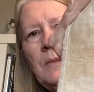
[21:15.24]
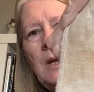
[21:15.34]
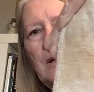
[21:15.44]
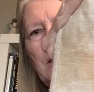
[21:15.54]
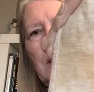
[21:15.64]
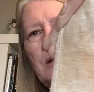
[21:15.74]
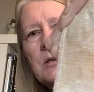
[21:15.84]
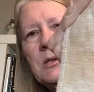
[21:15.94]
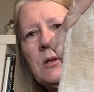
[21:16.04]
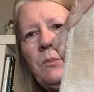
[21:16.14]
and I think
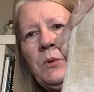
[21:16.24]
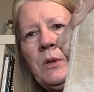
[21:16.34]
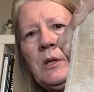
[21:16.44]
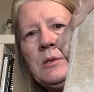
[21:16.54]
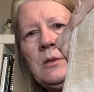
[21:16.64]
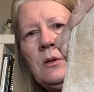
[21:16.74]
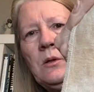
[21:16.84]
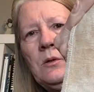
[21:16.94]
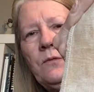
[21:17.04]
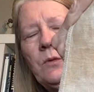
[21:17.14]
it's so pretty. It's in the
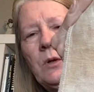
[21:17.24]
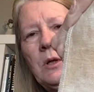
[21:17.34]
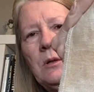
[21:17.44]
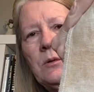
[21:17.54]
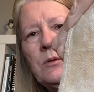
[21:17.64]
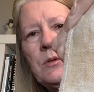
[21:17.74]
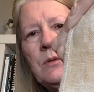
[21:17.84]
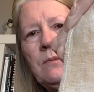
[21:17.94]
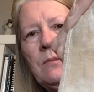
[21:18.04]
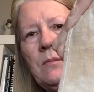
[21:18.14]
called for colors.
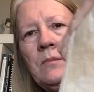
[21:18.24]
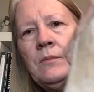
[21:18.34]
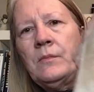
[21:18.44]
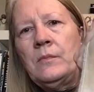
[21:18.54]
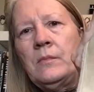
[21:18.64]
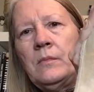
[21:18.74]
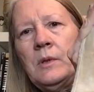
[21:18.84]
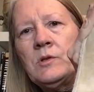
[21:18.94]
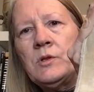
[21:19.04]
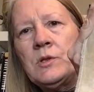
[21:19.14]

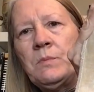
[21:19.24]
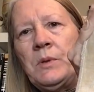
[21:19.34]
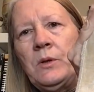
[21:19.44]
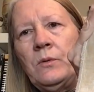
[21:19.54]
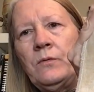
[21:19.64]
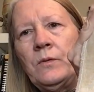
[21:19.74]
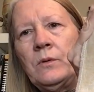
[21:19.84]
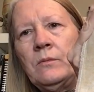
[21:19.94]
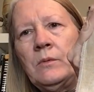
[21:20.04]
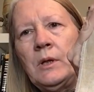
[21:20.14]
It's just beautiful,
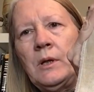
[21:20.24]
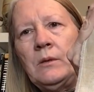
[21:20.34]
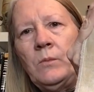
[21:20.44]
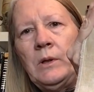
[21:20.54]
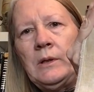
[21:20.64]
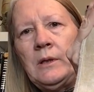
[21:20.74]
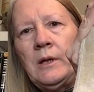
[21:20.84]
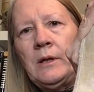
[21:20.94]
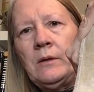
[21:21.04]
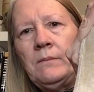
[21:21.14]
and I really
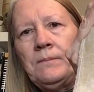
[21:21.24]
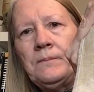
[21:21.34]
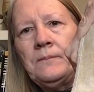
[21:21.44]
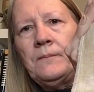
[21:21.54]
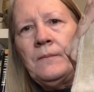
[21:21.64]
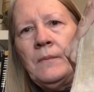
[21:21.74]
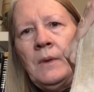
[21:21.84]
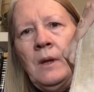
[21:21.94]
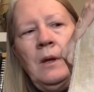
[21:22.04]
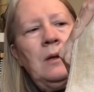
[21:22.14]
like it.
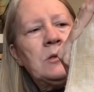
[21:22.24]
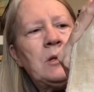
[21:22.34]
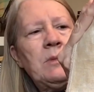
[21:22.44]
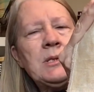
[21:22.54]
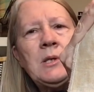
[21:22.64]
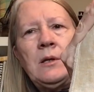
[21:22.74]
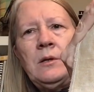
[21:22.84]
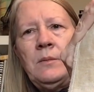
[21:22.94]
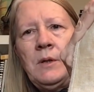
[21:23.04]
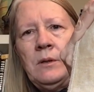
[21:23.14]
So I'm
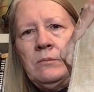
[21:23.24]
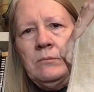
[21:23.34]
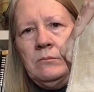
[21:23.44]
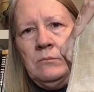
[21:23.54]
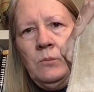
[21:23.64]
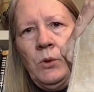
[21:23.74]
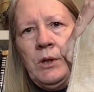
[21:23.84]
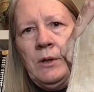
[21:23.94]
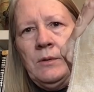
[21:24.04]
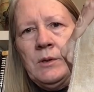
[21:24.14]
excited about
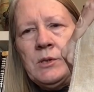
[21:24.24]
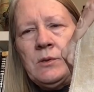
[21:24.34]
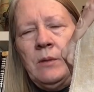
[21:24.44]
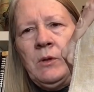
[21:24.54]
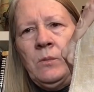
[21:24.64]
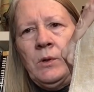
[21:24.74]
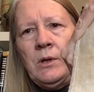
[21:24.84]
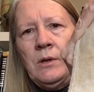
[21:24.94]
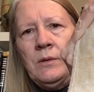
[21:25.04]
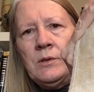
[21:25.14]
working on this. So I'm going to work
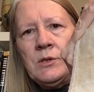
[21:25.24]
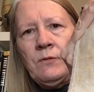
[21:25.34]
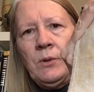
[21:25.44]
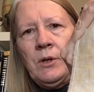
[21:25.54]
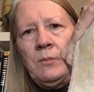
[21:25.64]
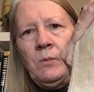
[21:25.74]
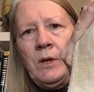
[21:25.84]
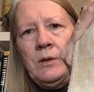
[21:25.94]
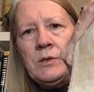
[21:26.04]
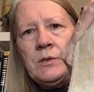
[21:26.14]
on this for a couple
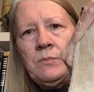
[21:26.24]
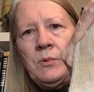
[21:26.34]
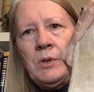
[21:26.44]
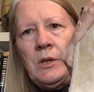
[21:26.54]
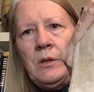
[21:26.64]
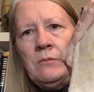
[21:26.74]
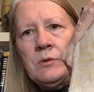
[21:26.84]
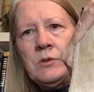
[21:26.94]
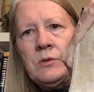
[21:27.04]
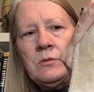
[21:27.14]
weeks. Pretty
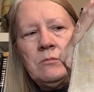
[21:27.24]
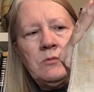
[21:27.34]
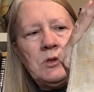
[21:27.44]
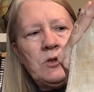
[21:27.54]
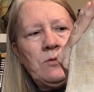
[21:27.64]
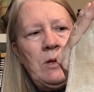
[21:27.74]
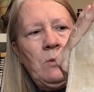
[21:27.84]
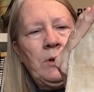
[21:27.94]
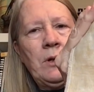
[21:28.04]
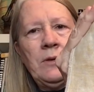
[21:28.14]
just straight
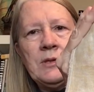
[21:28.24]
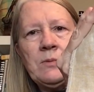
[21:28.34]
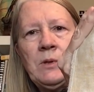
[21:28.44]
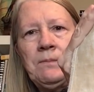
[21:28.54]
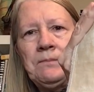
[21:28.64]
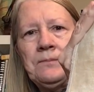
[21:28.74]
work on this one.